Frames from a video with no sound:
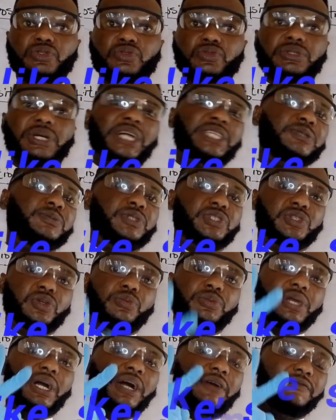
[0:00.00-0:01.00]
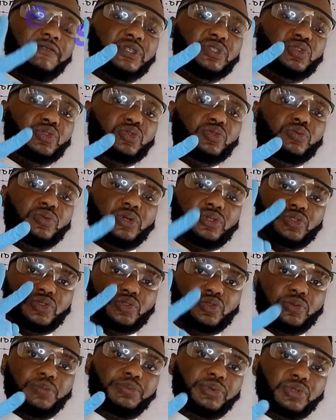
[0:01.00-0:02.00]
So that means they'll be having two
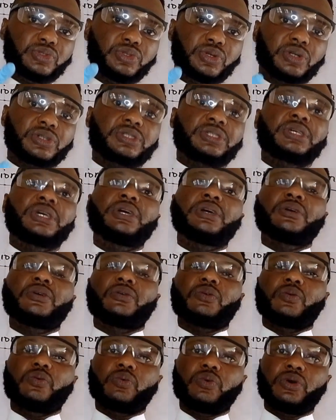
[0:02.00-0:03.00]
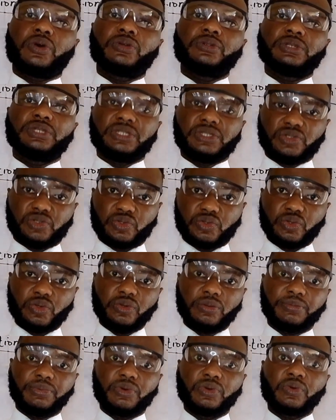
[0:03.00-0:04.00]
products. One is
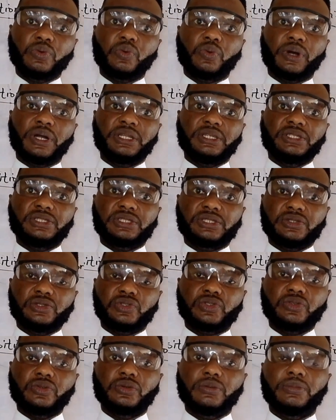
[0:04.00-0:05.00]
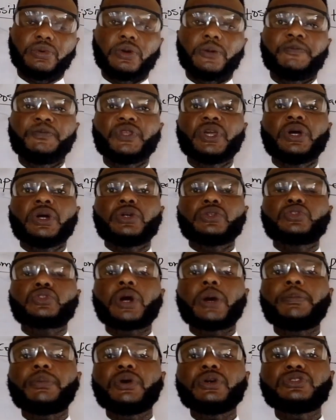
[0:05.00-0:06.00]
soluble, one is insoluble.
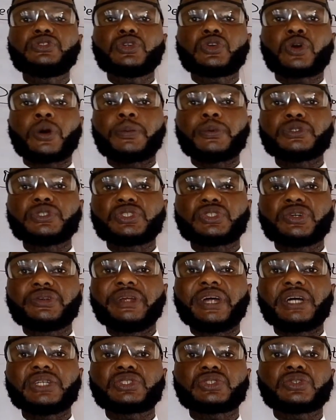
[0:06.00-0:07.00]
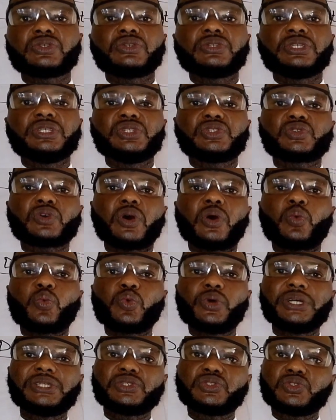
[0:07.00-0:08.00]
Double decomposition reaction is
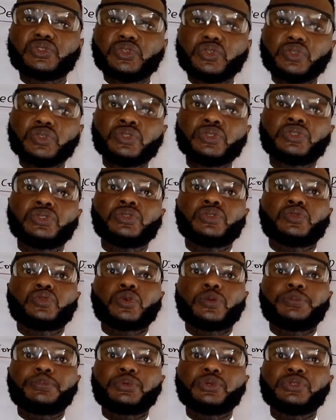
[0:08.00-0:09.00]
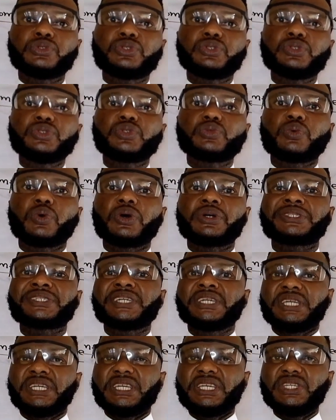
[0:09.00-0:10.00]
always used to produce what?
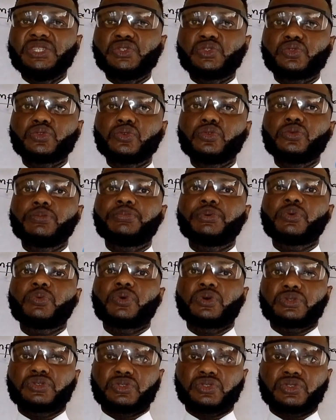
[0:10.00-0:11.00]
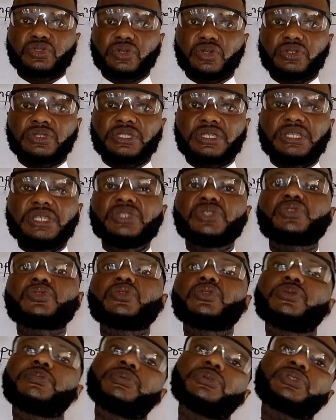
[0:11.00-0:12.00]
Insoluble what? Salt.
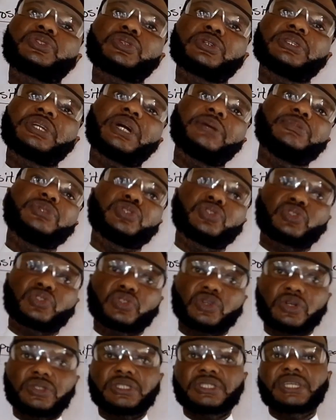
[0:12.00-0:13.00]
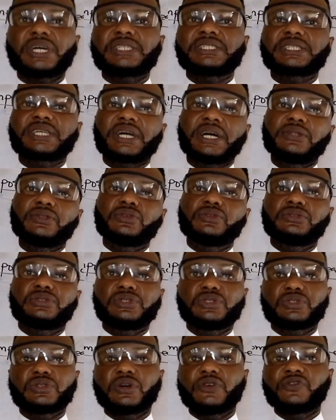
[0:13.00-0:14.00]
Insoluble salt, that means salt that cannot
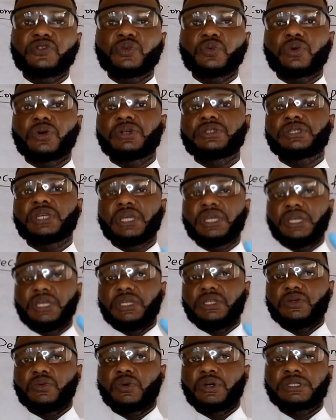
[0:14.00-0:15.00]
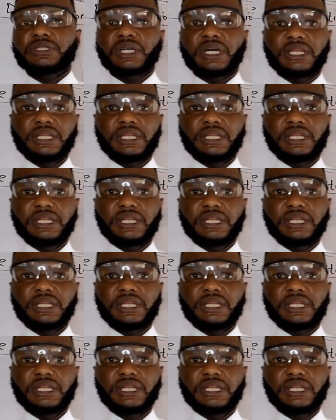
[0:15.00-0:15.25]
dissolve in what? In water.